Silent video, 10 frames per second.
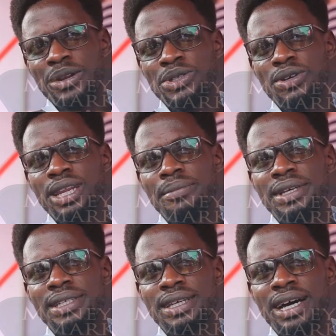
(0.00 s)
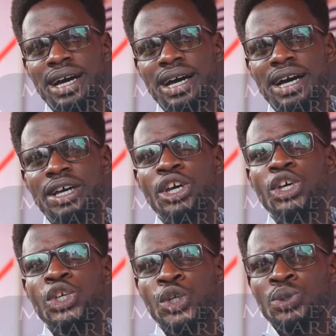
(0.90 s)
and also limits
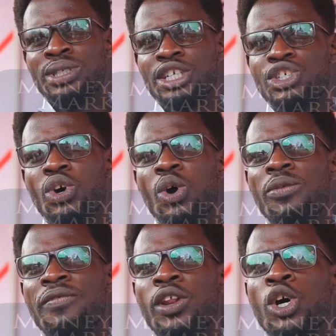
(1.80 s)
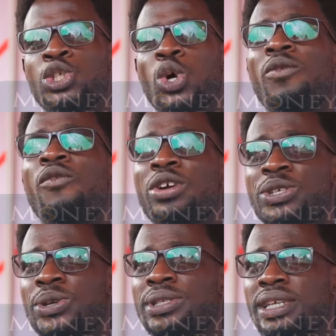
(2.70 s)
usage of a lot of
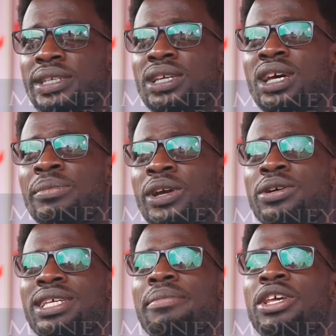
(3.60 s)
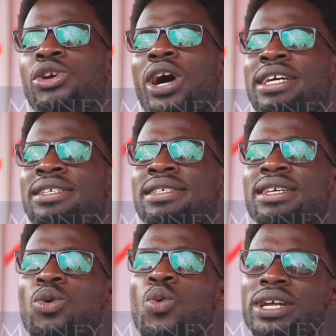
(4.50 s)
resources. Because I mean, you're
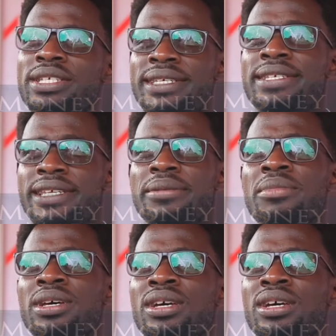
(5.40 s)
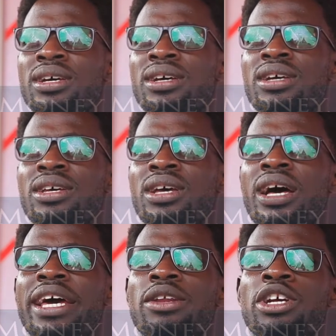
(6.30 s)
accessing one system
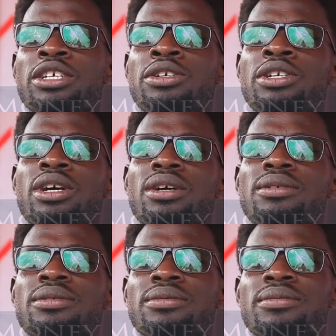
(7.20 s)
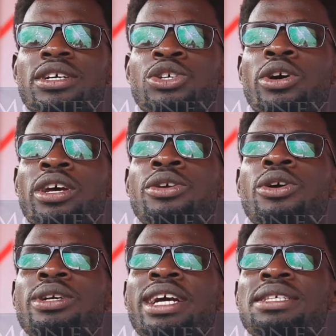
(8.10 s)
and
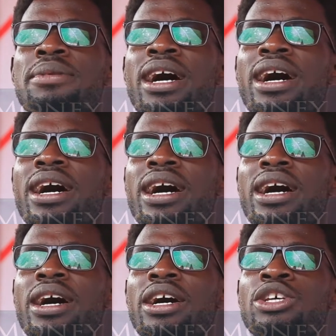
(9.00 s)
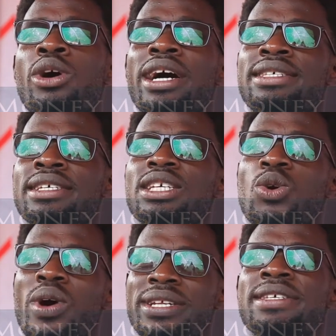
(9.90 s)
you're
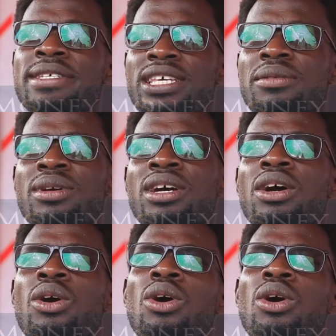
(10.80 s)
accessing one system